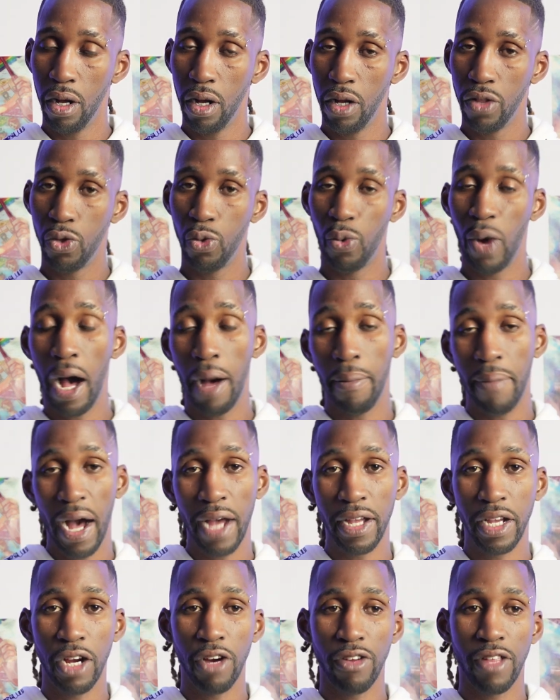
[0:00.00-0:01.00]
Throughout
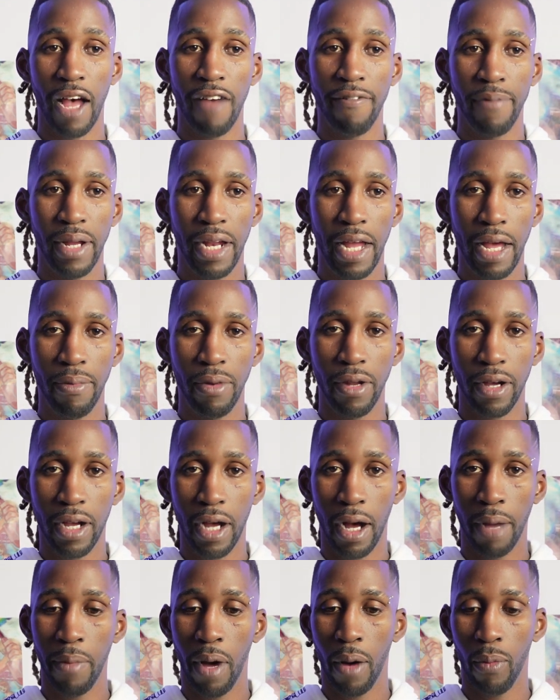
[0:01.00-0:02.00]
my years, I've been able to
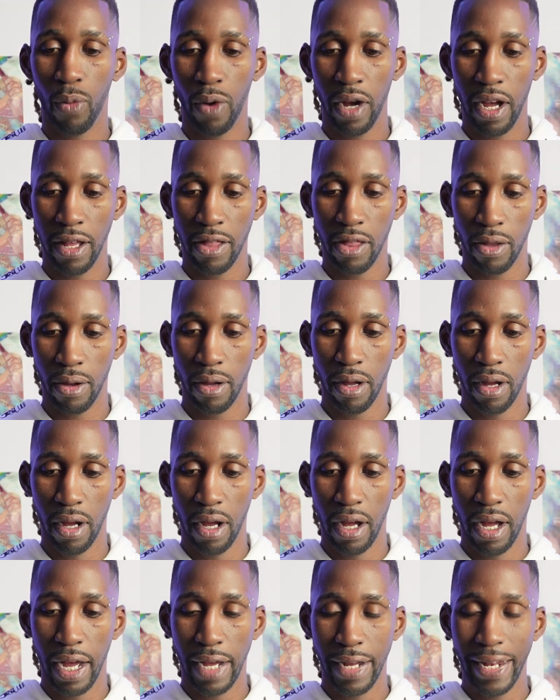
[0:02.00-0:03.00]
come up with.
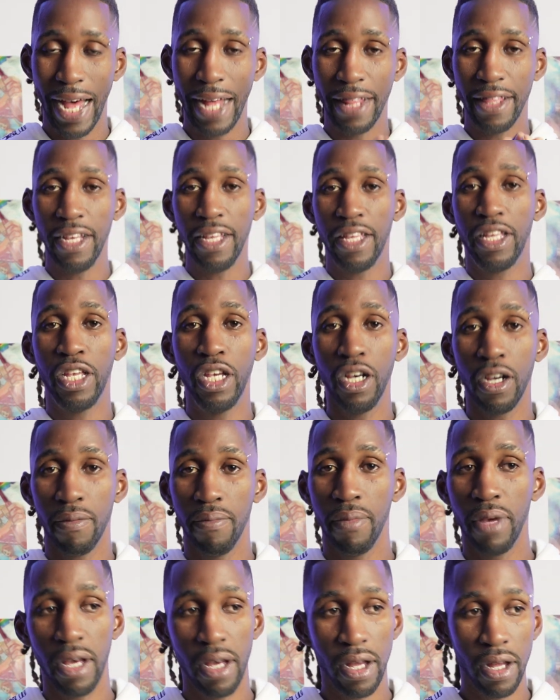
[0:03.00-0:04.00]
Now, this took
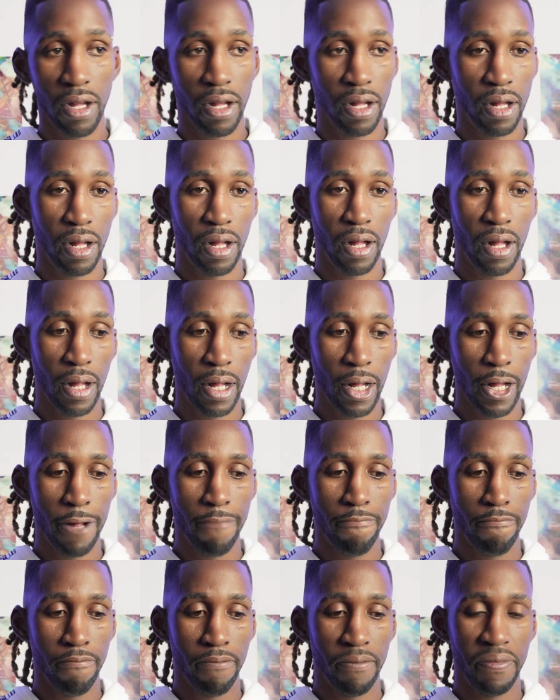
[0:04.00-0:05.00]
me
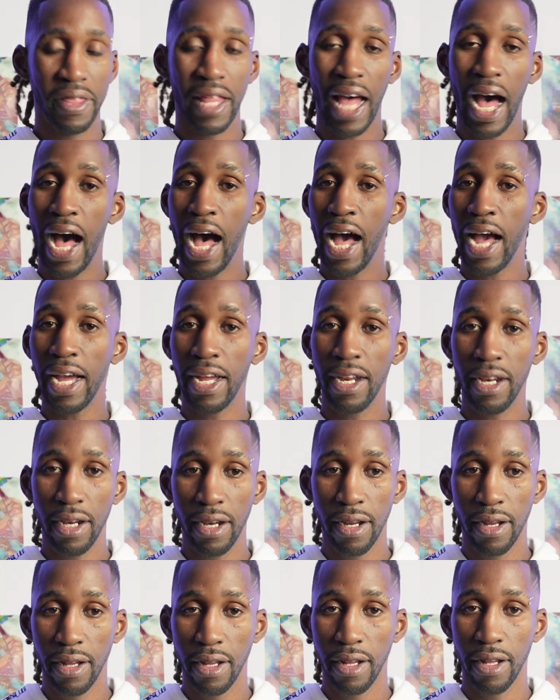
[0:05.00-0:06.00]

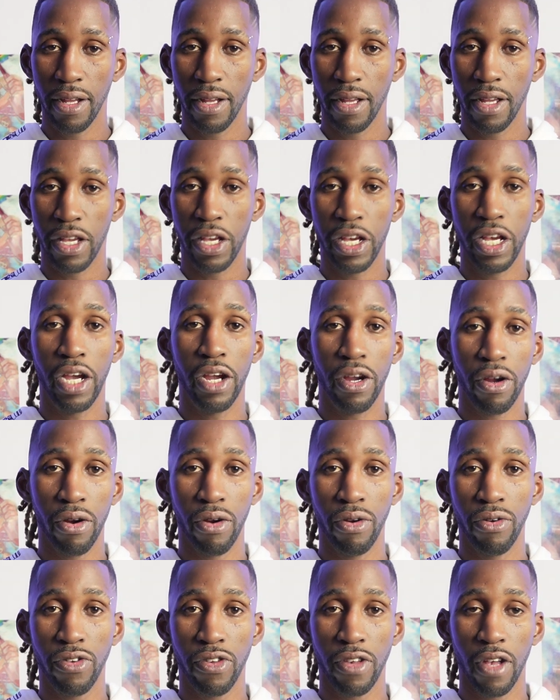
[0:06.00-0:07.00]
9
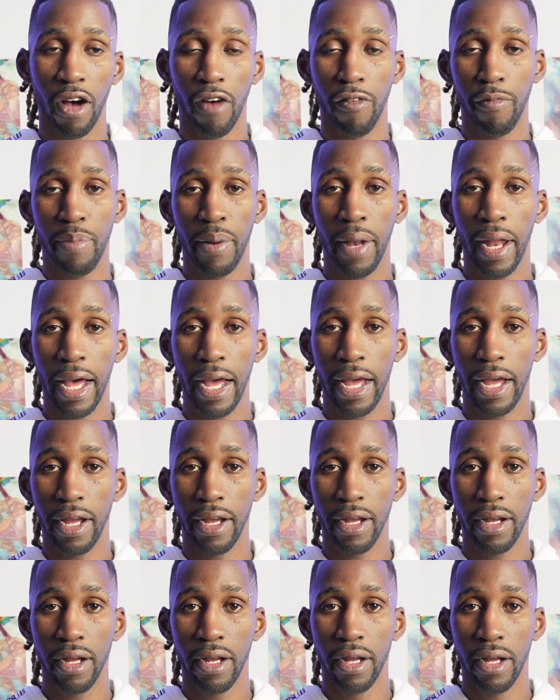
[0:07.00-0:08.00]
years of
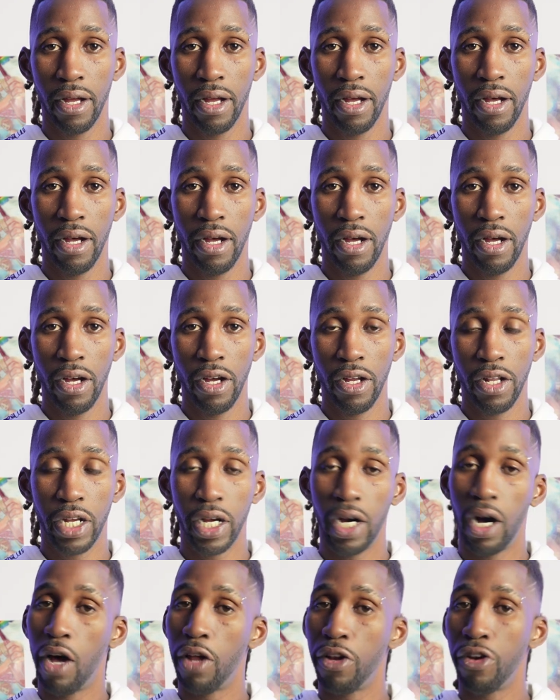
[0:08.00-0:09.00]
playing
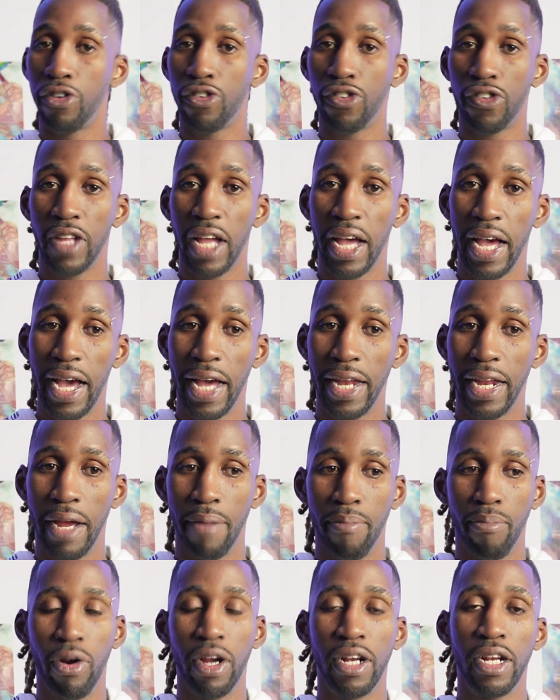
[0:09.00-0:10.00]
to understand
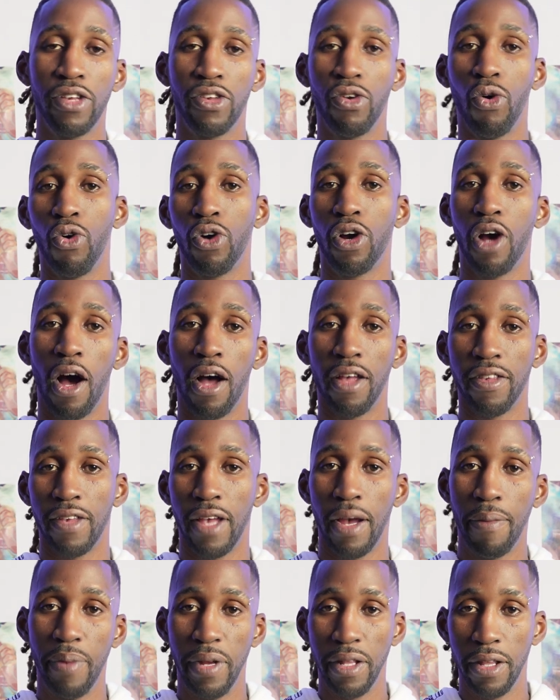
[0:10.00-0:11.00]
and bring this whole
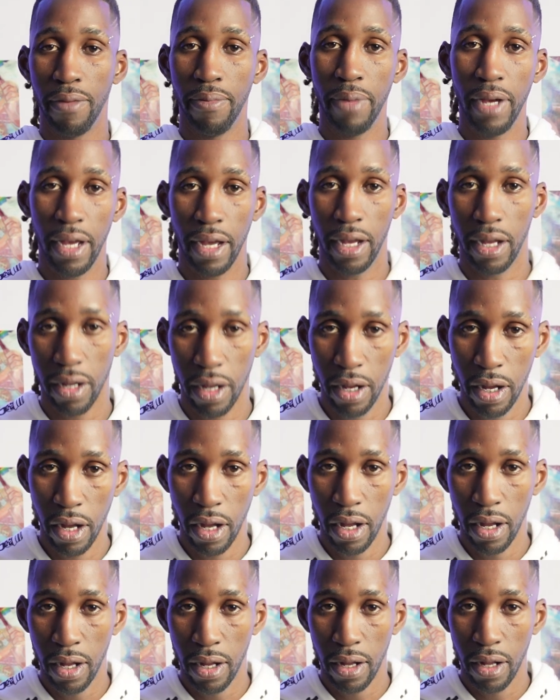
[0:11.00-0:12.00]
concept into being.
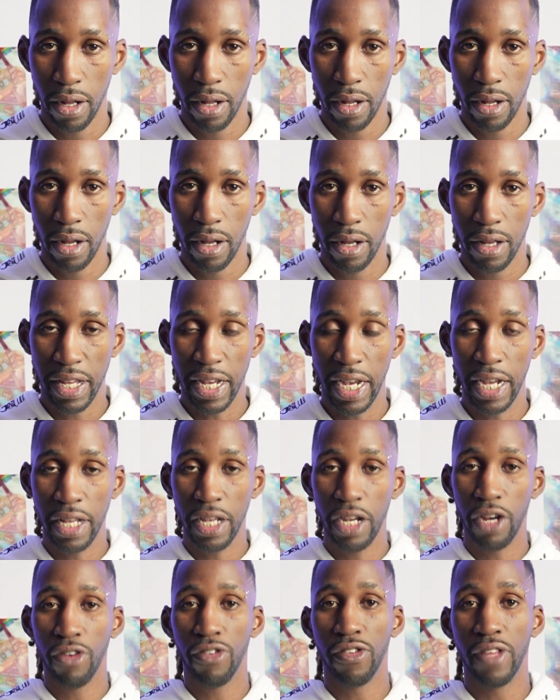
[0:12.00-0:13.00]
10
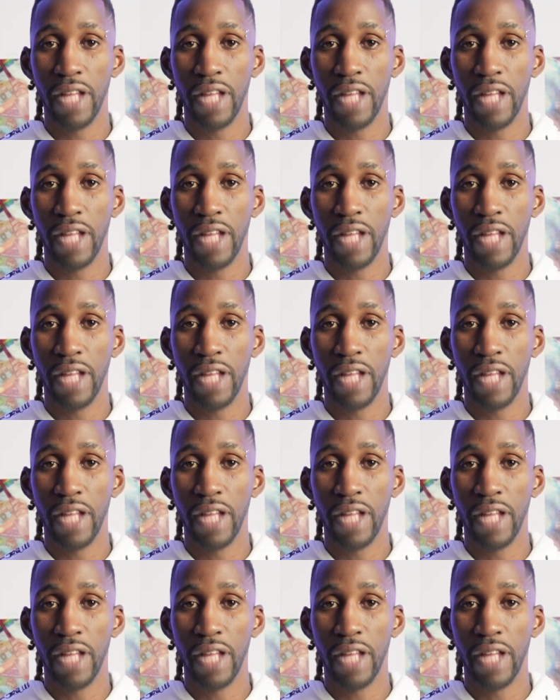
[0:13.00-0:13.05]
years